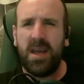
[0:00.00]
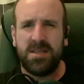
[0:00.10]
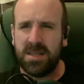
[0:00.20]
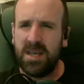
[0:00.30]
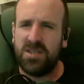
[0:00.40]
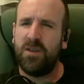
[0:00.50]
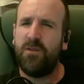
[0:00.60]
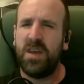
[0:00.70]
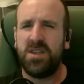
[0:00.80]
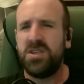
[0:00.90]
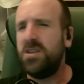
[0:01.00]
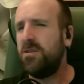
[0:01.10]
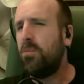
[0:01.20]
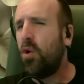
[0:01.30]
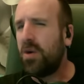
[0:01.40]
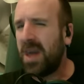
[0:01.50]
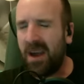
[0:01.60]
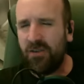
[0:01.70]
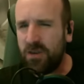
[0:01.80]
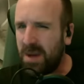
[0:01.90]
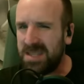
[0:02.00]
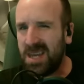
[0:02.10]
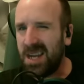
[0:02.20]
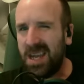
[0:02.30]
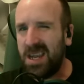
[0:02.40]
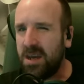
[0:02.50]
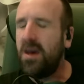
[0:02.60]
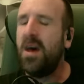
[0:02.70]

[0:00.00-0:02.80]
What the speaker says: Do they just think that she's a more charismatic leader?